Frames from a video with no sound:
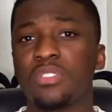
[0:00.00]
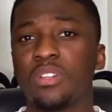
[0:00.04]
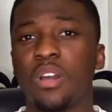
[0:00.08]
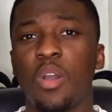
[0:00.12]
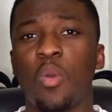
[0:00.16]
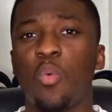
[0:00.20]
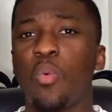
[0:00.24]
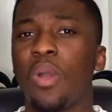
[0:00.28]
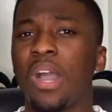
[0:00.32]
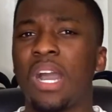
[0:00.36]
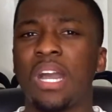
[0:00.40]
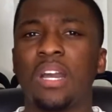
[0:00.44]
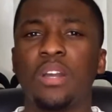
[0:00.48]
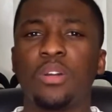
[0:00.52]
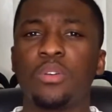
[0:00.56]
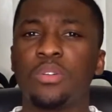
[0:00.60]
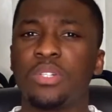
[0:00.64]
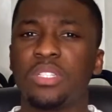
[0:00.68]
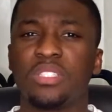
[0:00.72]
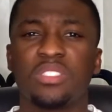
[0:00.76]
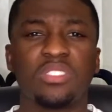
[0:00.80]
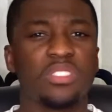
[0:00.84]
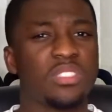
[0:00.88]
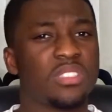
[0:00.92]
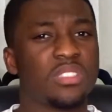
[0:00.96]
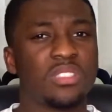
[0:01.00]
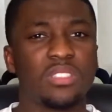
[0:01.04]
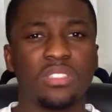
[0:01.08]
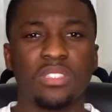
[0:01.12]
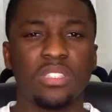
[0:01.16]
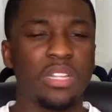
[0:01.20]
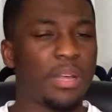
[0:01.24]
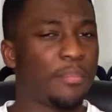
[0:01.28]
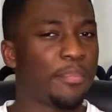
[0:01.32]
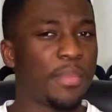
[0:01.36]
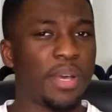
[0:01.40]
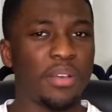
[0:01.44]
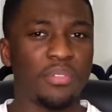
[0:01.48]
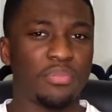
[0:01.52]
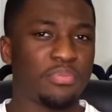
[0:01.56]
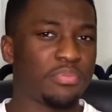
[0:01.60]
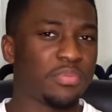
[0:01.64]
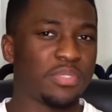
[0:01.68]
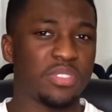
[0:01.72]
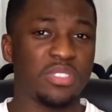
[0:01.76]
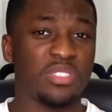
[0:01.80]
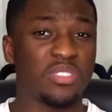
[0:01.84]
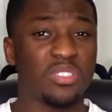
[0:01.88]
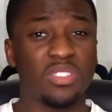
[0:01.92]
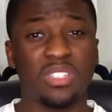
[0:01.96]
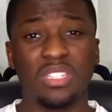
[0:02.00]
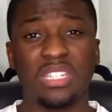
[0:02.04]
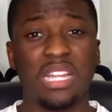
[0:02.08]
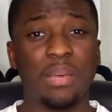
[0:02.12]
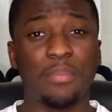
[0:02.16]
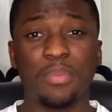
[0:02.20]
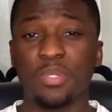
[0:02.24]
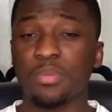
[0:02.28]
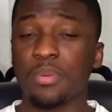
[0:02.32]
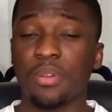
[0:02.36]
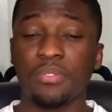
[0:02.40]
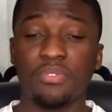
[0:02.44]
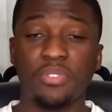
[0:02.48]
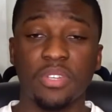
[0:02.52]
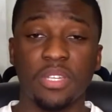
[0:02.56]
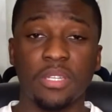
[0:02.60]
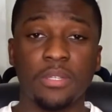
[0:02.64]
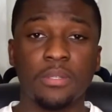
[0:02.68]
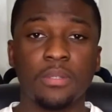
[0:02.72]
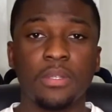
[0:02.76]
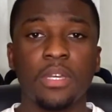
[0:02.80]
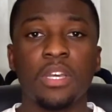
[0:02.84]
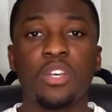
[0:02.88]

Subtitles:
a while it's just gonna damage my feet.